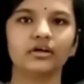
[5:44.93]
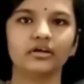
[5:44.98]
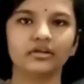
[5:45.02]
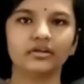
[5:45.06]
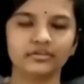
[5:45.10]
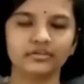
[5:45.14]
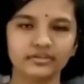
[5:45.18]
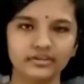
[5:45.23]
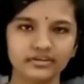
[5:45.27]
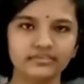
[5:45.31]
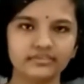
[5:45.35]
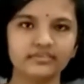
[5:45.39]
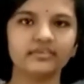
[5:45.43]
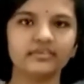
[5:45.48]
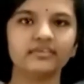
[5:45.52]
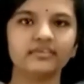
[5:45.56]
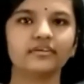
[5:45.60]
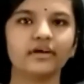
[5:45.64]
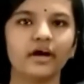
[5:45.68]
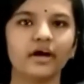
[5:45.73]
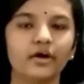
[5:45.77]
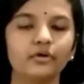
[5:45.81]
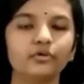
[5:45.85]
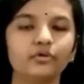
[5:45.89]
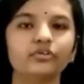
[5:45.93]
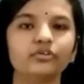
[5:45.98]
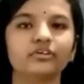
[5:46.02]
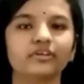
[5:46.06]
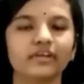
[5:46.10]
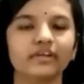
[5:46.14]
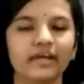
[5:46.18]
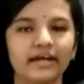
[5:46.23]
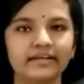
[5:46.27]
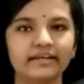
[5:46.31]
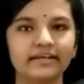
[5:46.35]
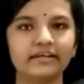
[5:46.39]
This is how
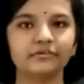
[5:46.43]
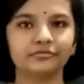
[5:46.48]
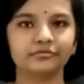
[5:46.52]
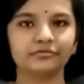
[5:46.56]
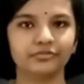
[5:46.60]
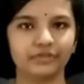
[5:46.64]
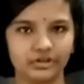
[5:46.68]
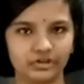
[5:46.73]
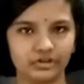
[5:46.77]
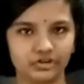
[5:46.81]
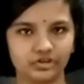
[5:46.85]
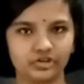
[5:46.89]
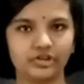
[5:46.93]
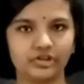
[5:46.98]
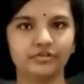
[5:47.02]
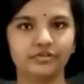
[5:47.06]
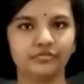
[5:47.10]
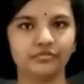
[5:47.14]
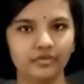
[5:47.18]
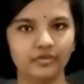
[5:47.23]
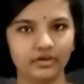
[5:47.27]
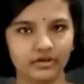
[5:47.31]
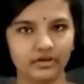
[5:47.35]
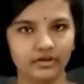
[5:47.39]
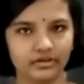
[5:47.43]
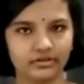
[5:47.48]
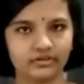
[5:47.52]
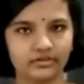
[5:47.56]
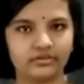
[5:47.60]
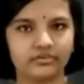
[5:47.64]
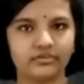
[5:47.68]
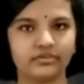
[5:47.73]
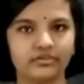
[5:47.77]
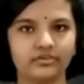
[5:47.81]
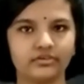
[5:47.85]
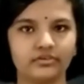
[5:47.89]
sliding friction
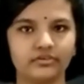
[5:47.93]
works.